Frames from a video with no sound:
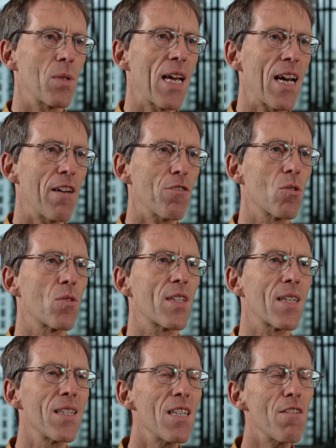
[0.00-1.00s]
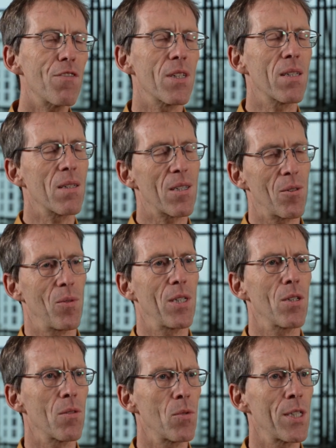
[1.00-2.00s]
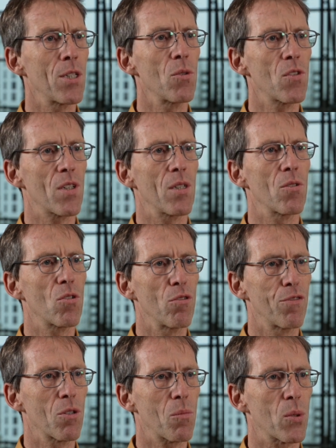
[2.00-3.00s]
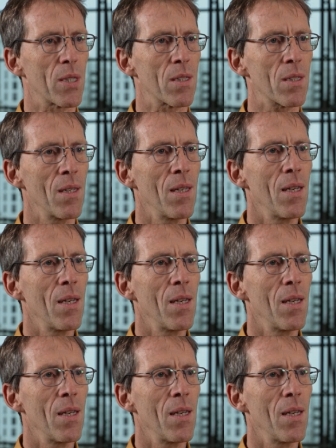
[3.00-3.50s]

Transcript: we have to significantly reduce CO2 footprint.